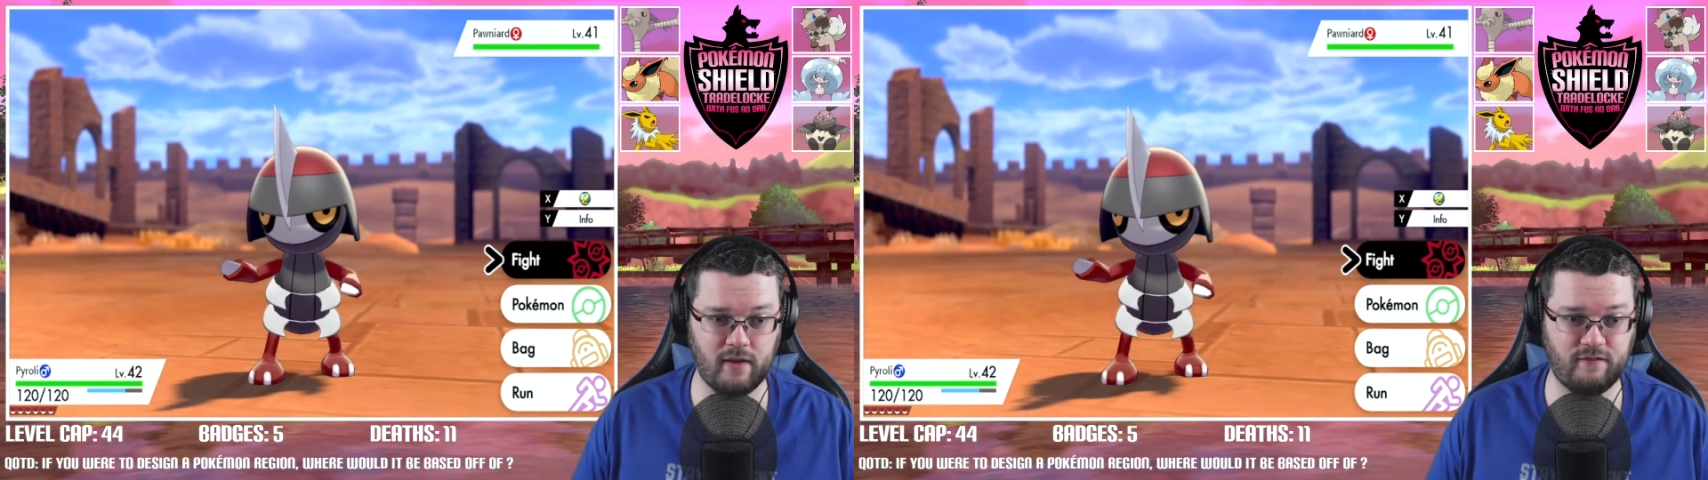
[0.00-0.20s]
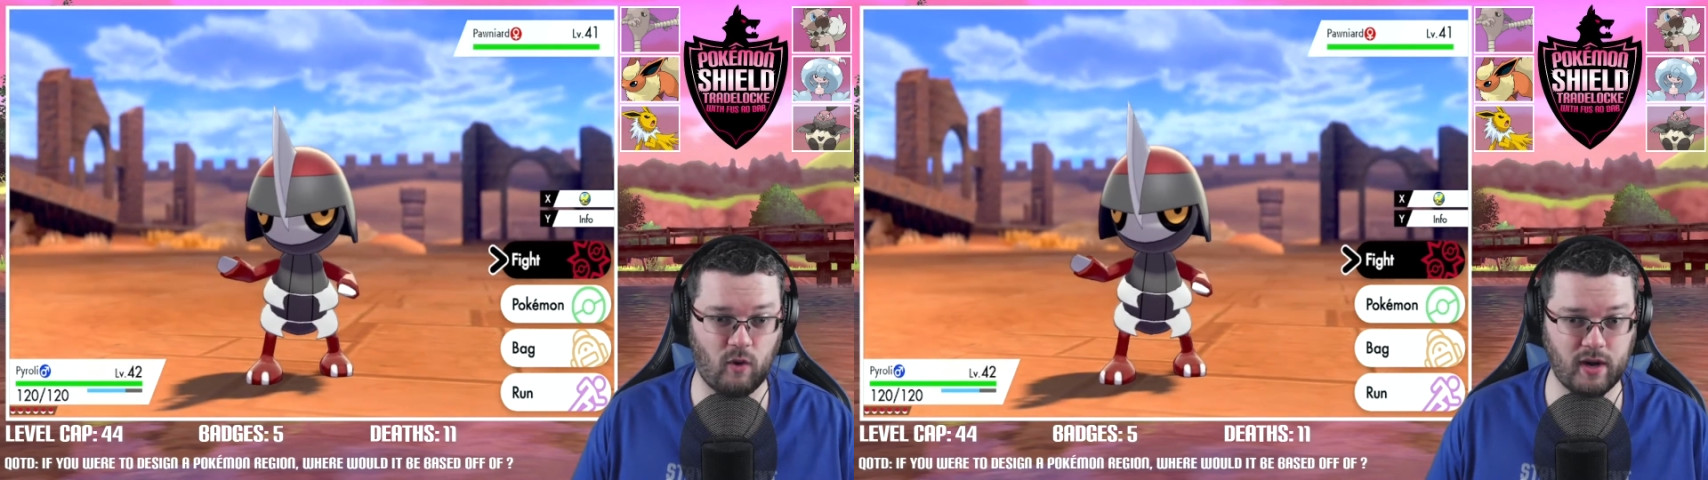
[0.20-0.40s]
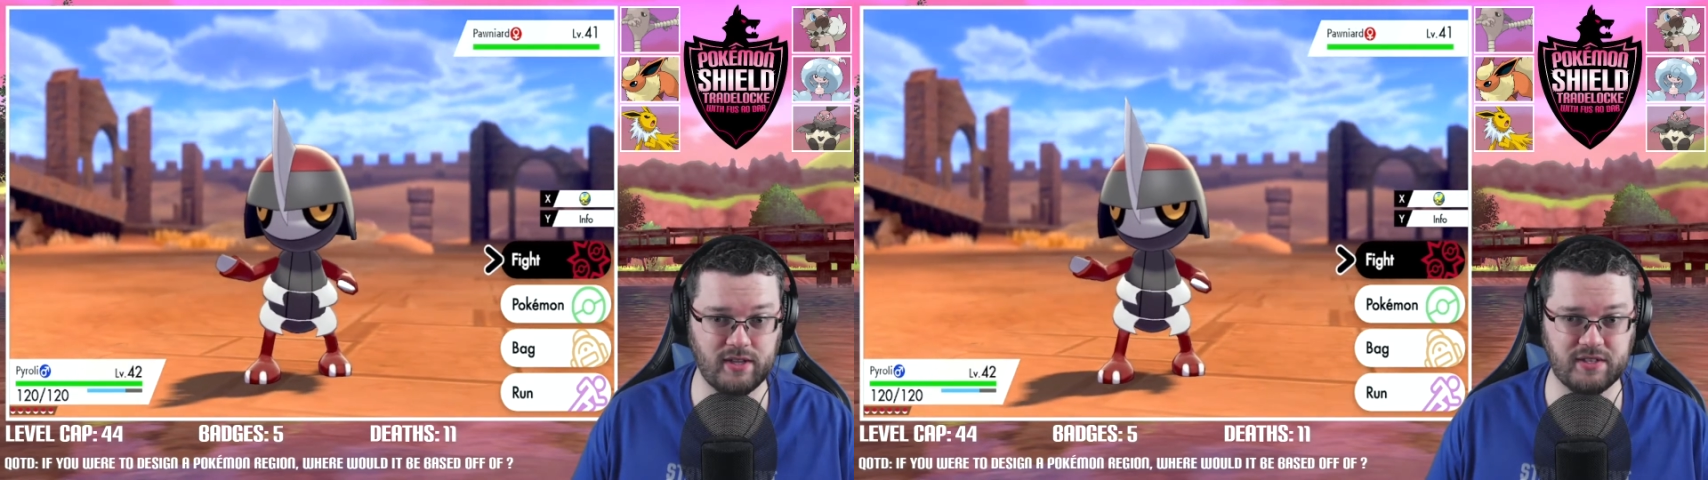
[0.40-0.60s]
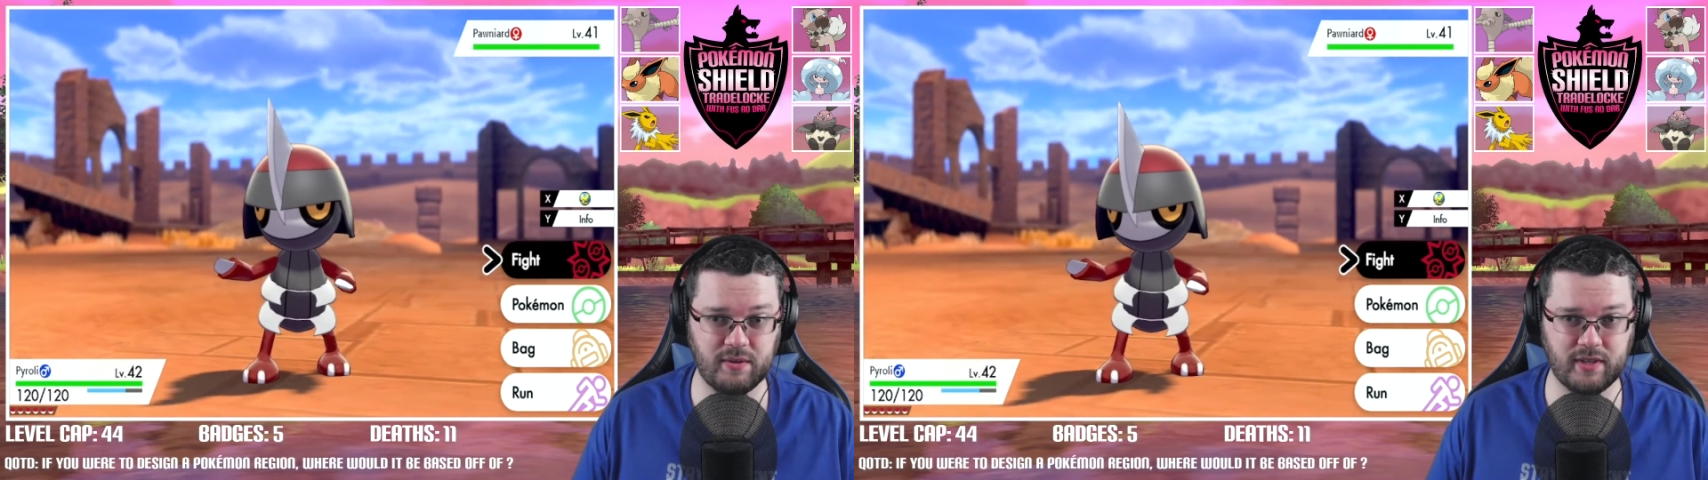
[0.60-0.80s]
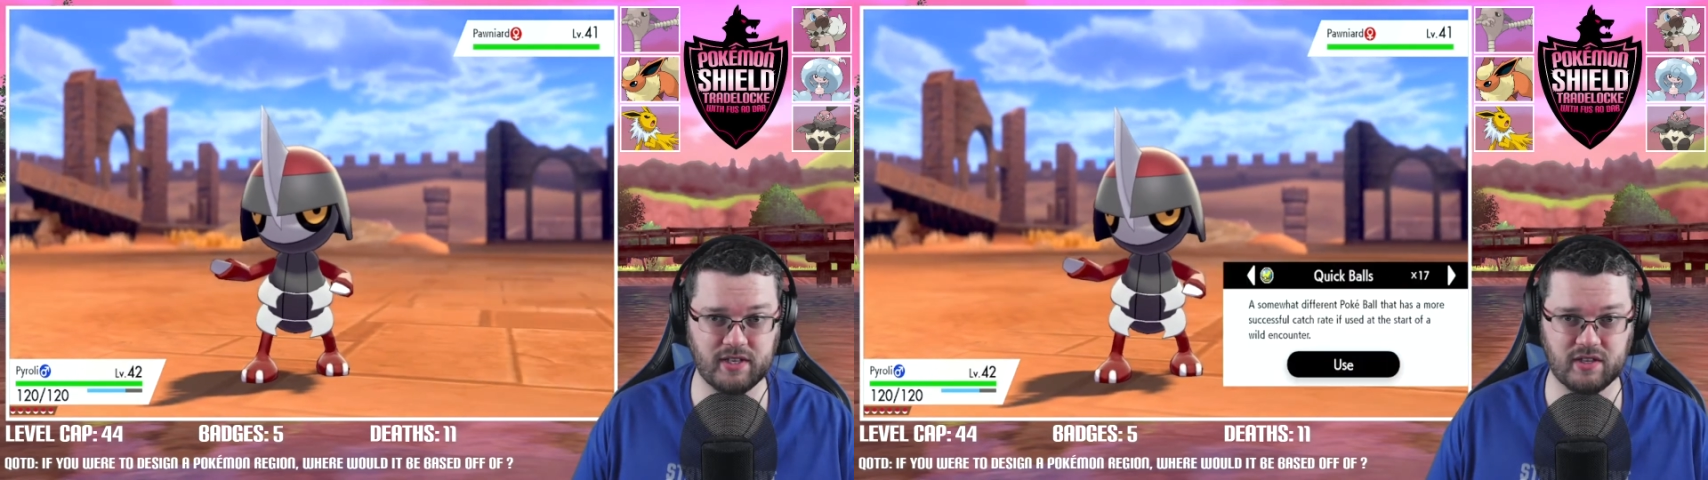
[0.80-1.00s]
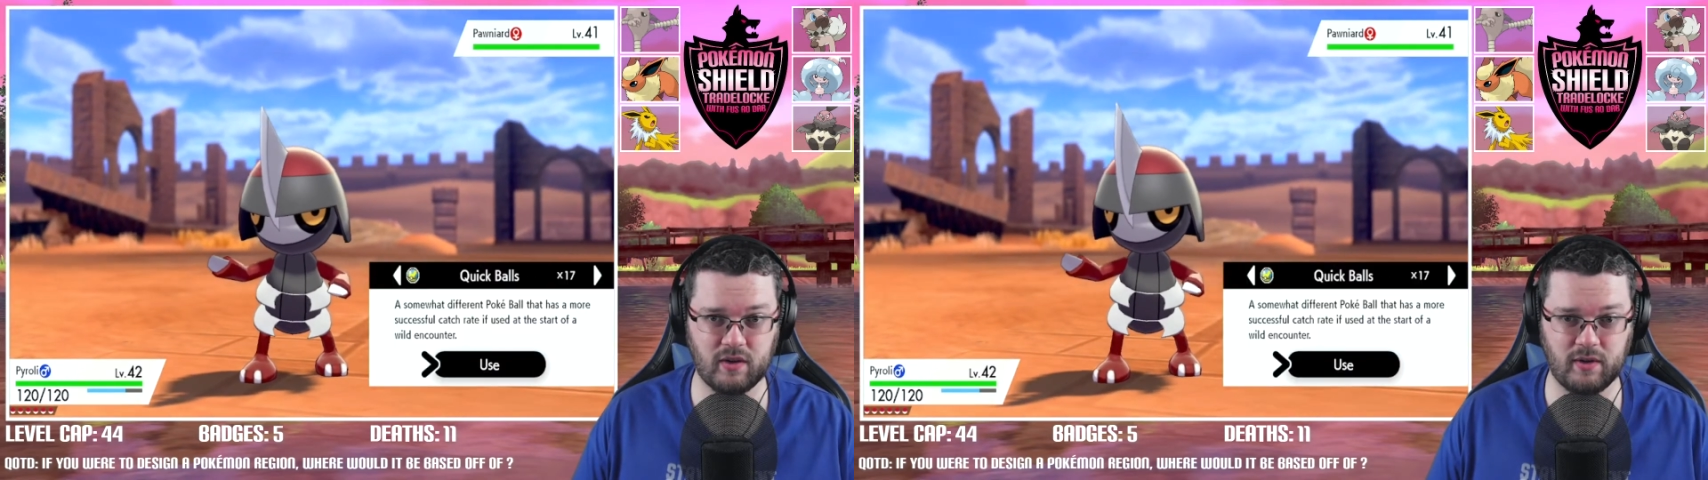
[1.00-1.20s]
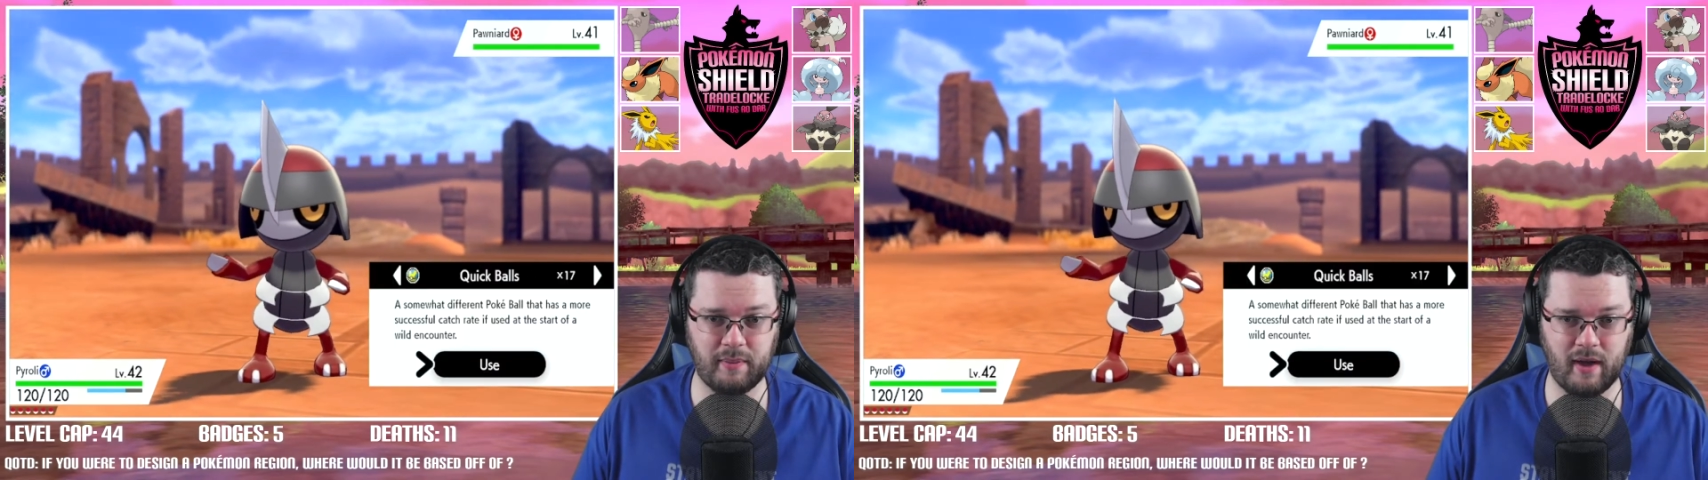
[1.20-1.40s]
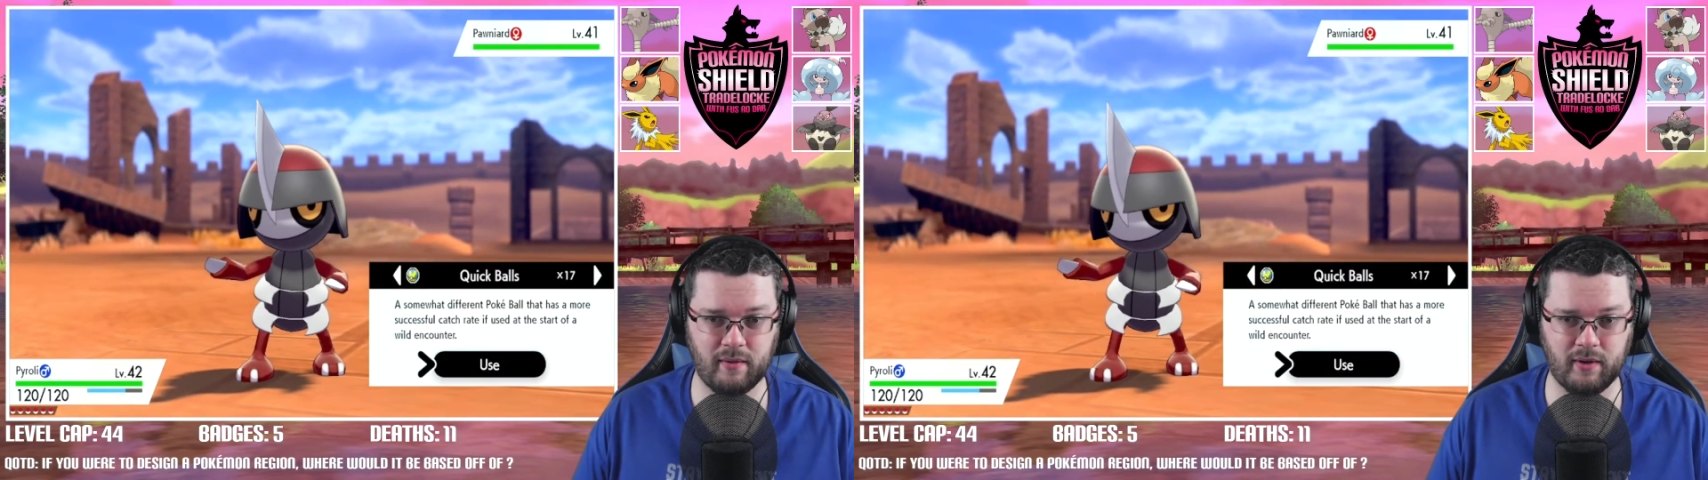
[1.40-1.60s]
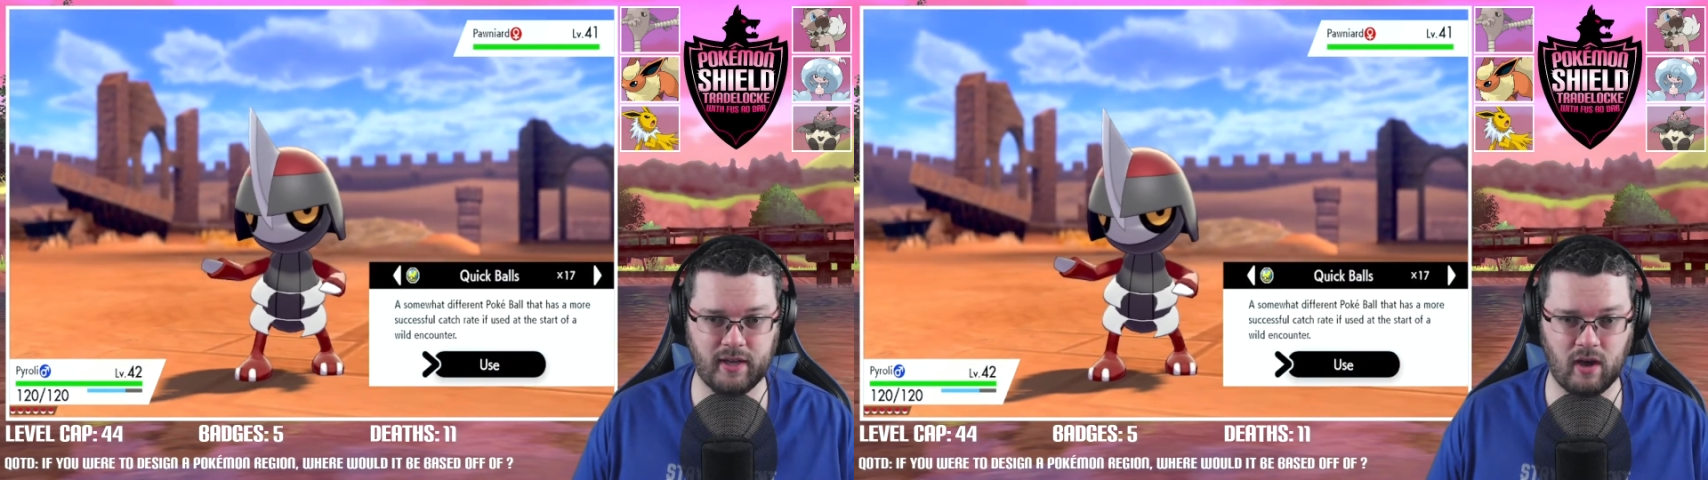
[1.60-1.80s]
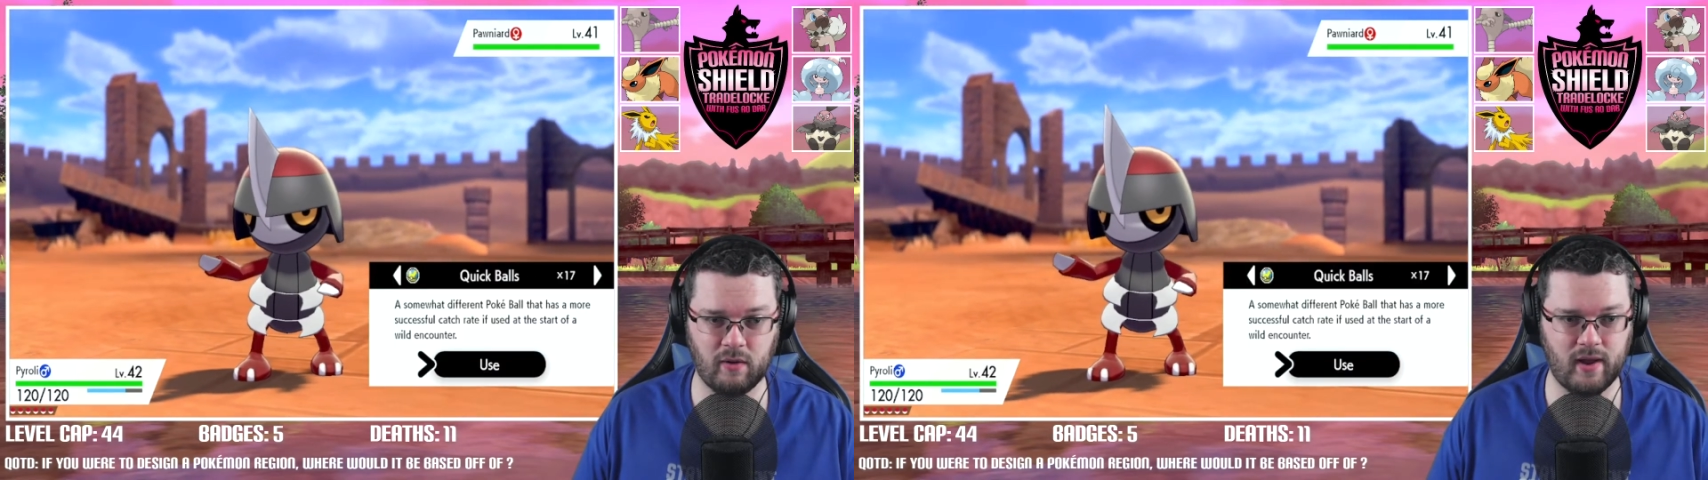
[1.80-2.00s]
42 with this with Pyroli
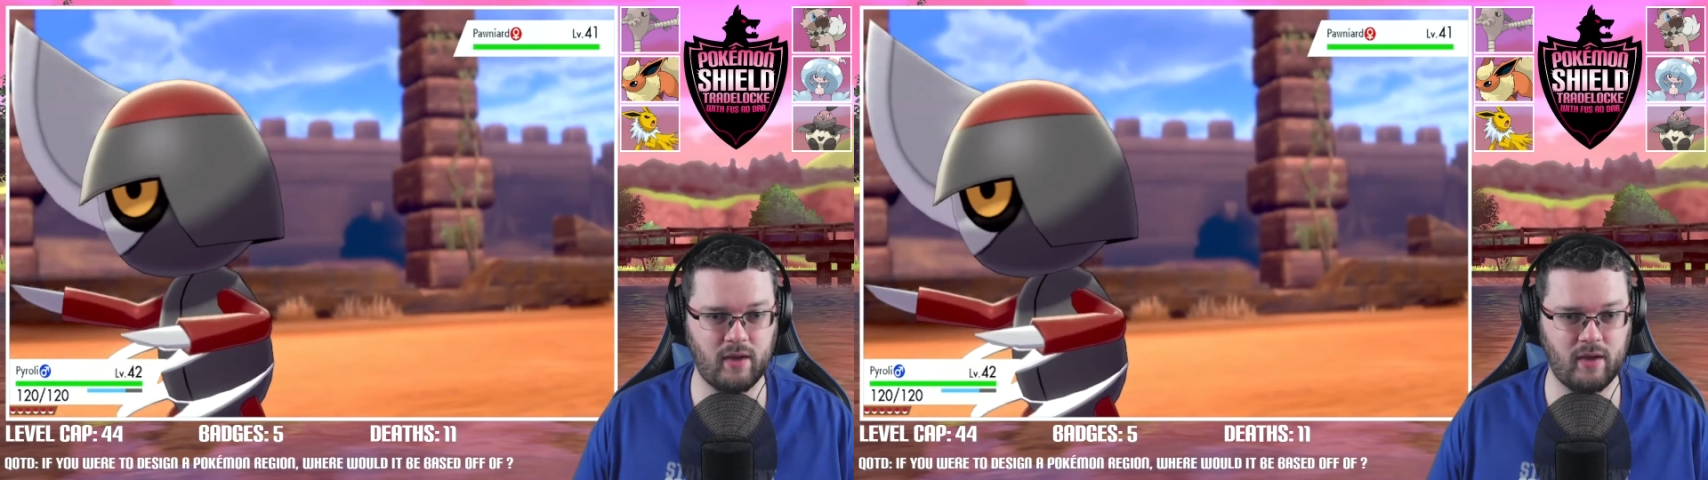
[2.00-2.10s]
already.